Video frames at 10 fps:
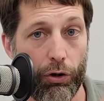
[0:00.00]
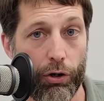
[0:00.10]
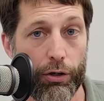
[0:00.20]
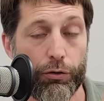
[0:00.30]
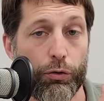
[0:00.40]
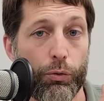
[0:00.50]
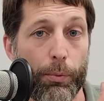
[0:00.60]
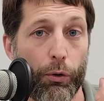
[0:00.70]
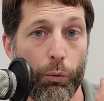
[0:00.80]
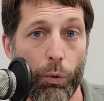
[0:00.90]
R to
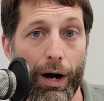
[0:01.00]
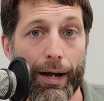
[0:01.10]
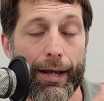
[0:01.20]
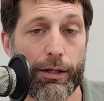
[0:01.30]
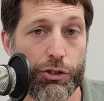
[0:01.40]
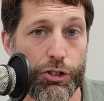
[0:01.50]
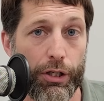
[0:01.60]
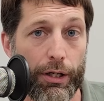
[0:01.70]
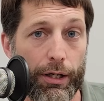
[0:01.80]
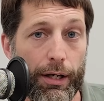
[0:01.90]
both Y and
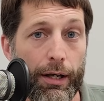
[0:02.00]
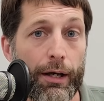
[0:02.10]
G